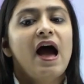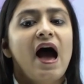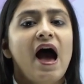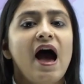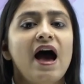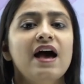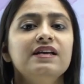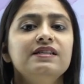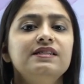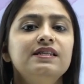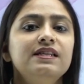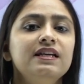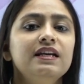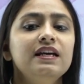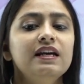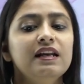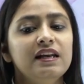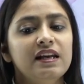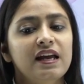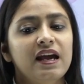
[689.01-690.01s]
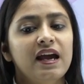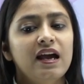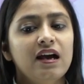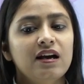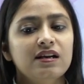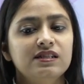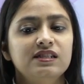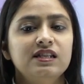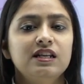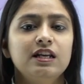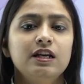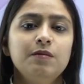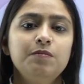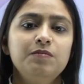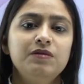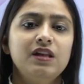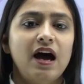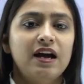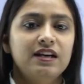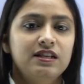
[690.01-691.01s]
as he lay asleep
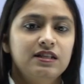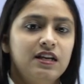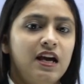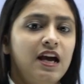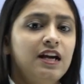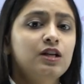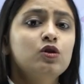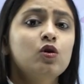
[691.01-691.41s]
that night.